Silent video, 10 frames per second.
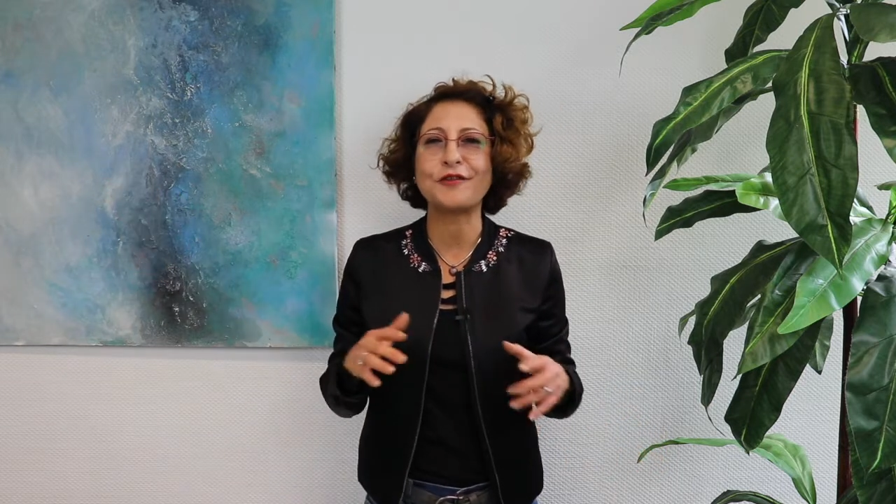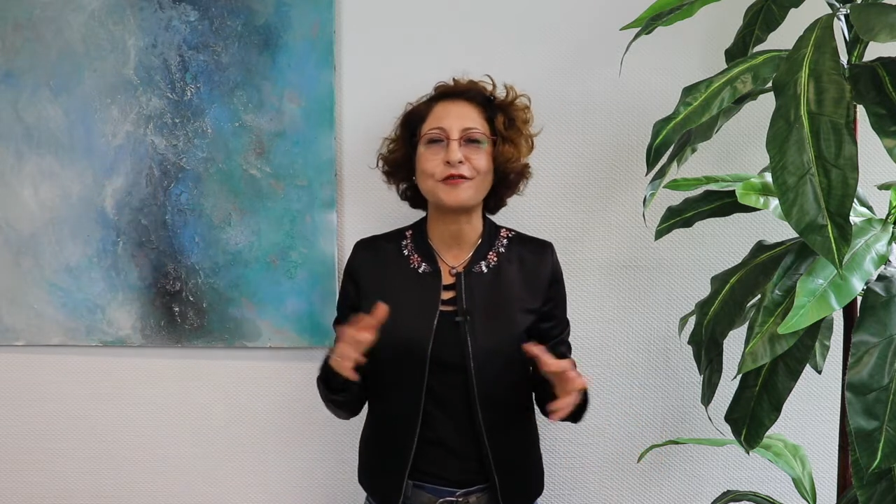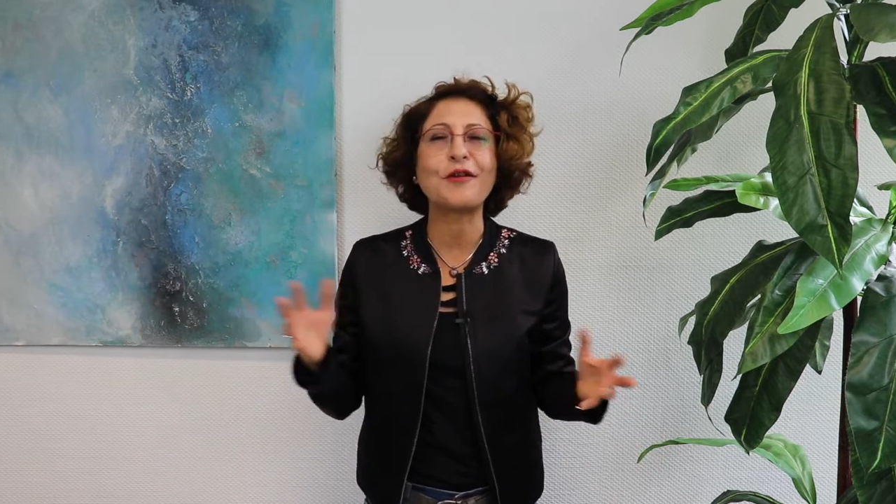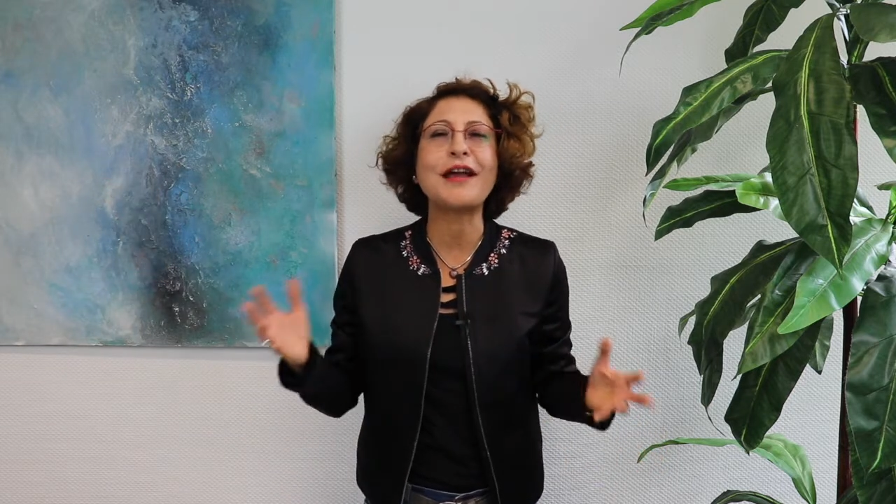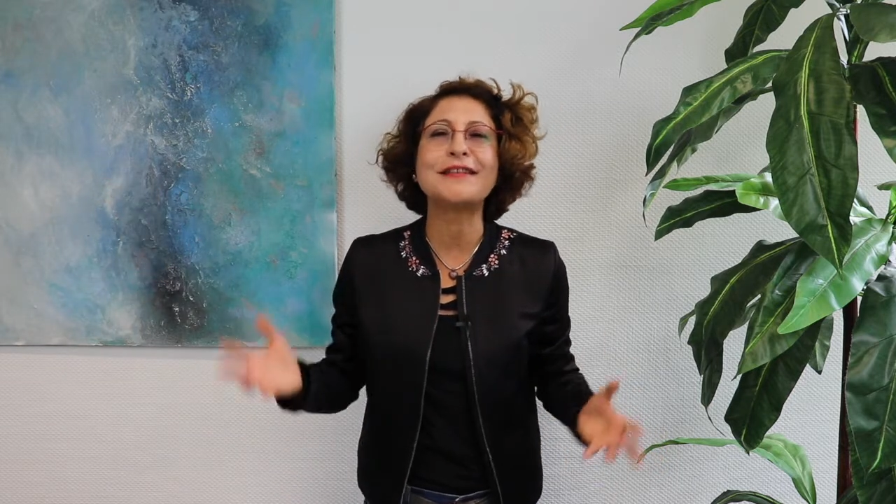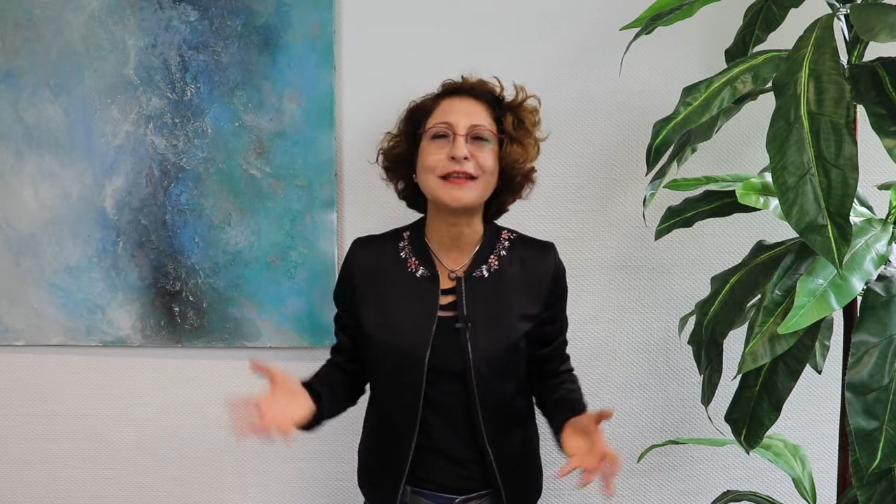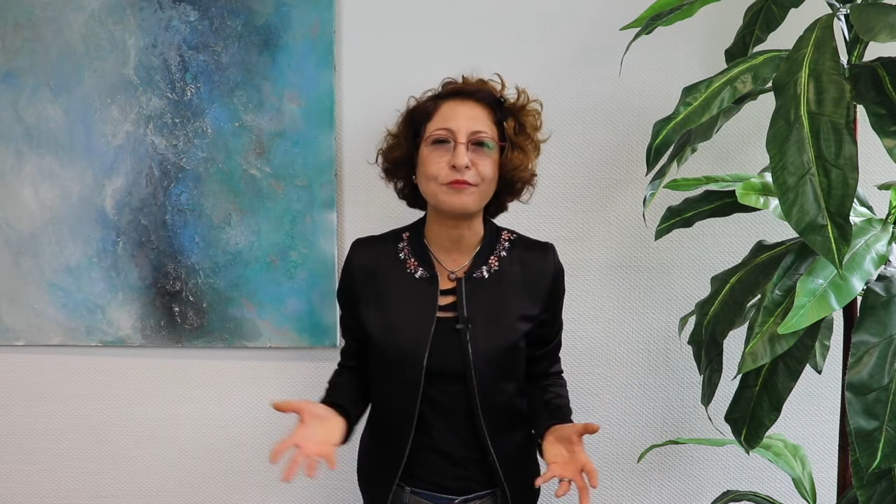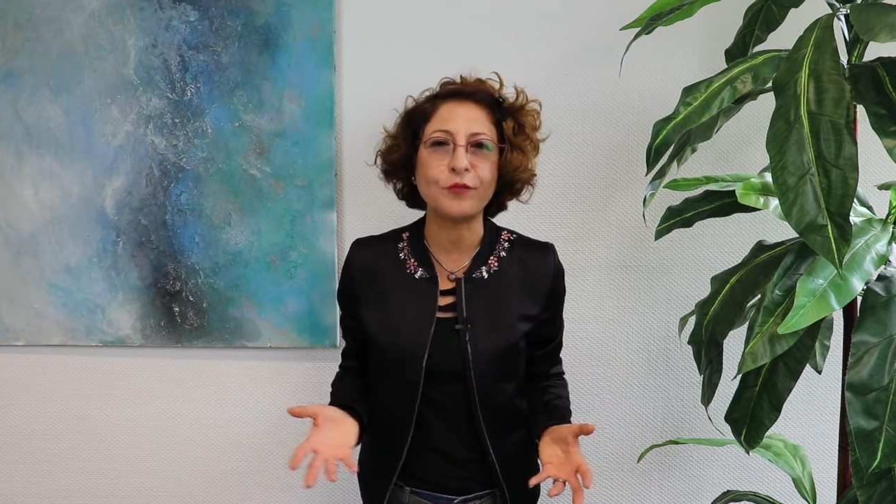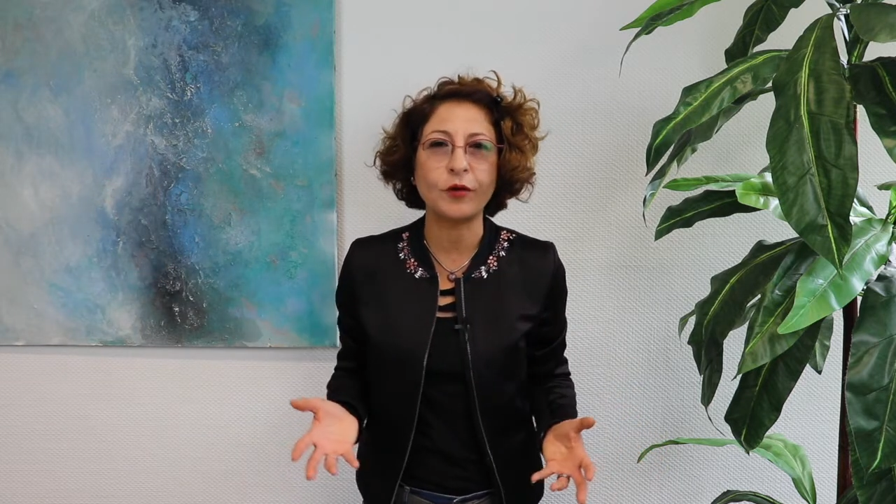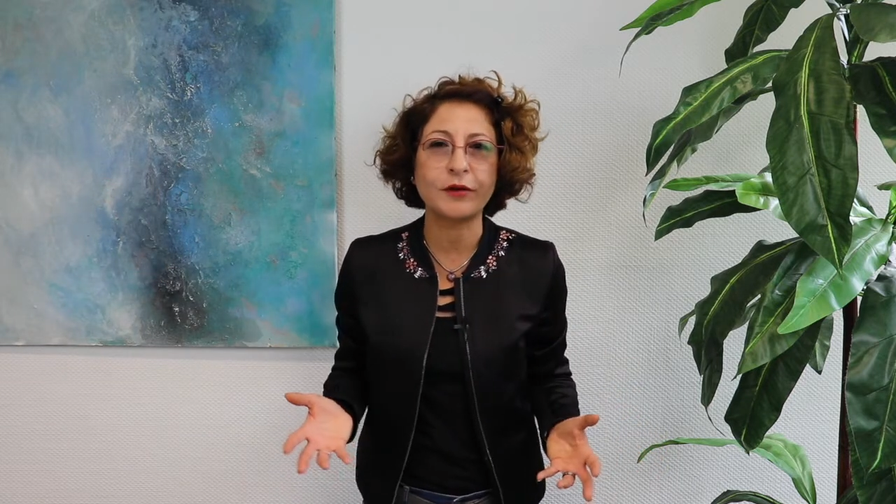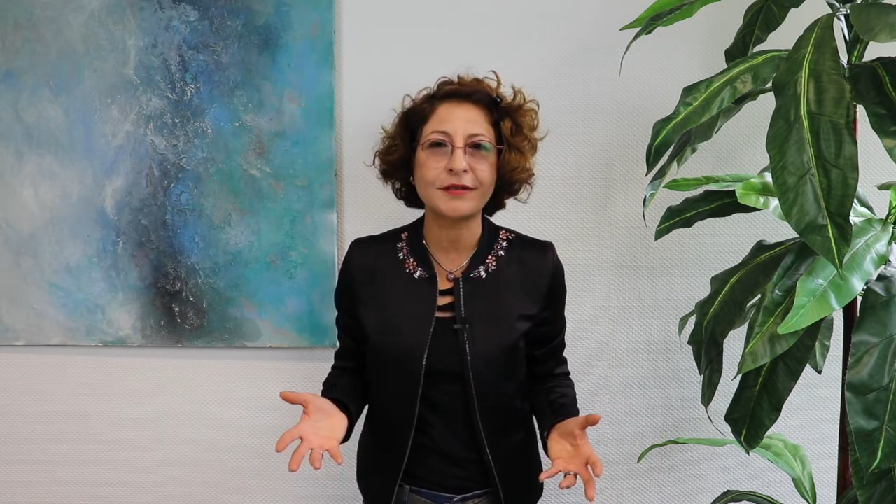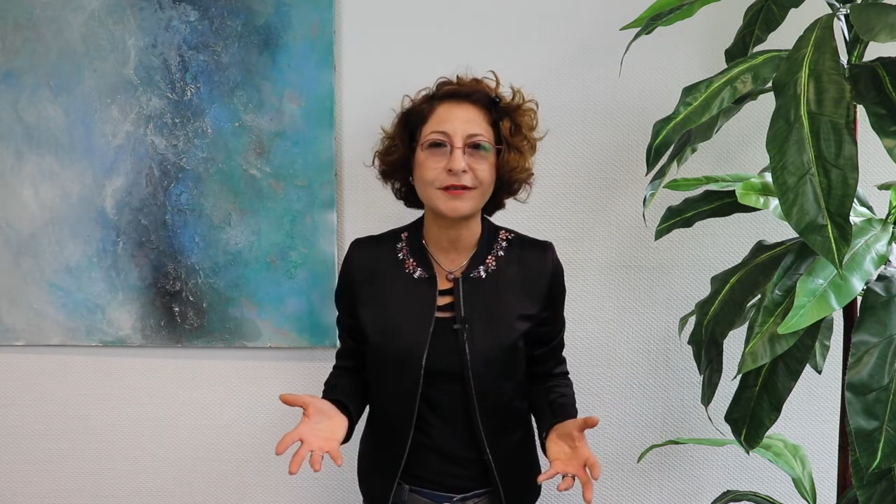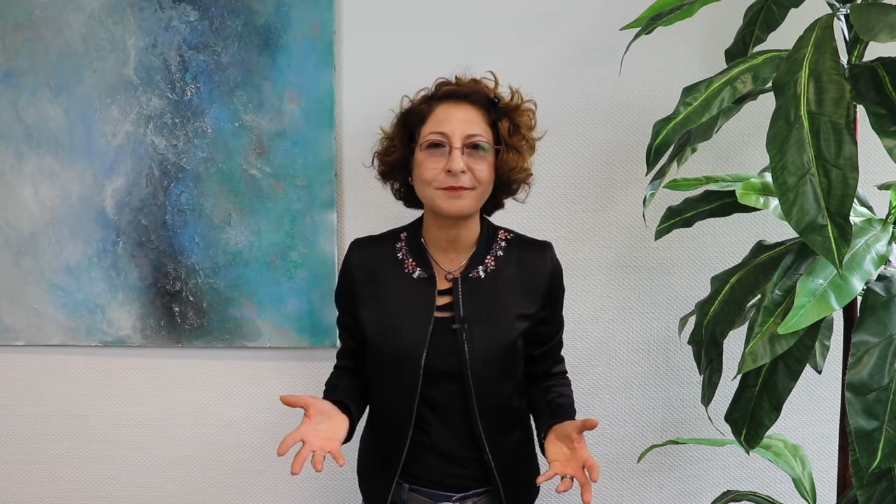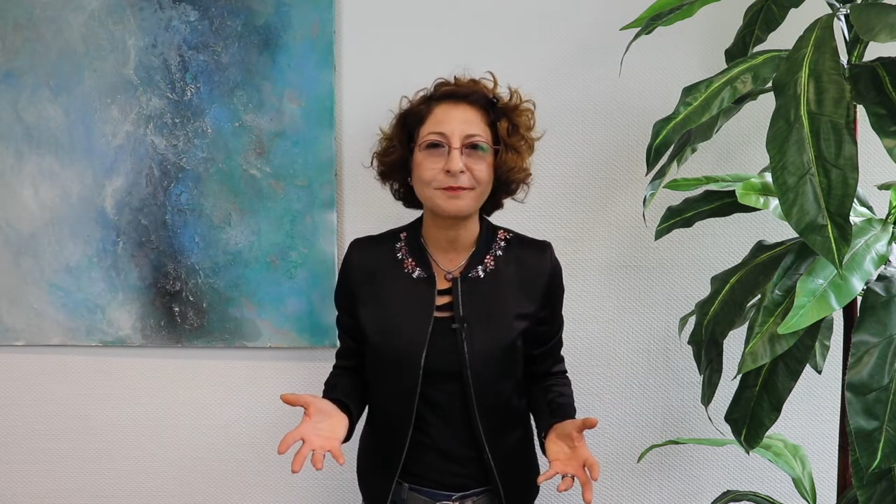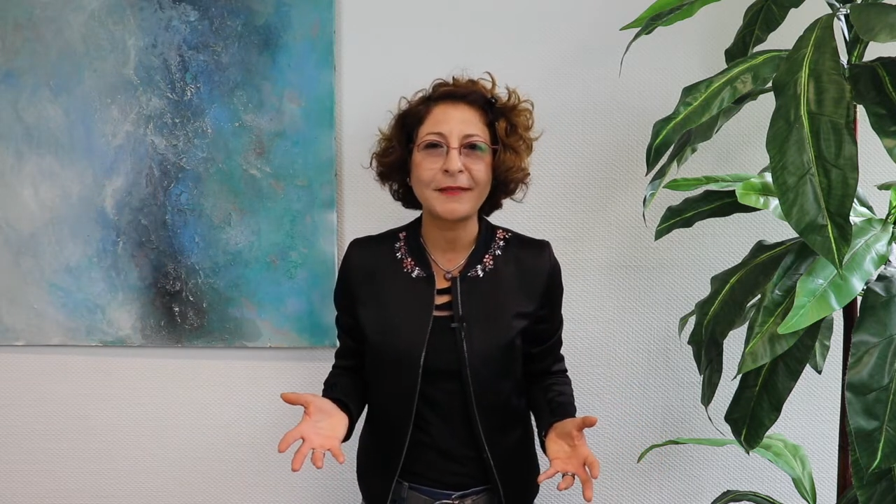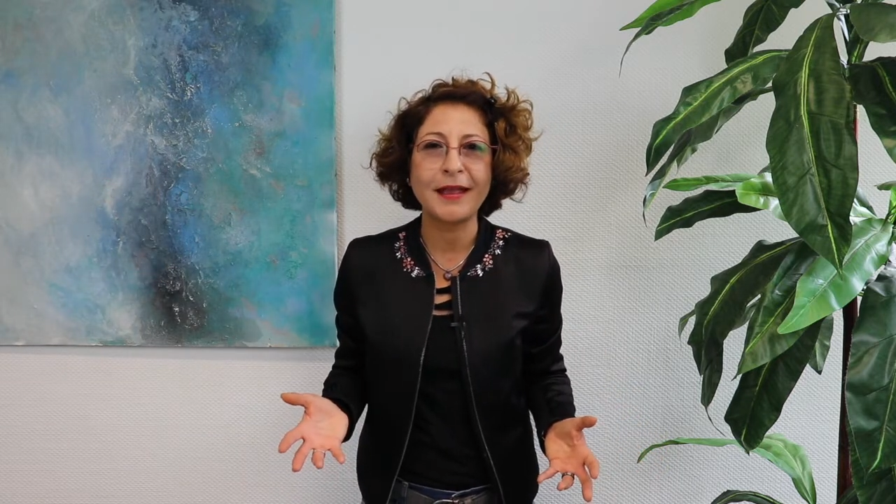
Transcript: writing books.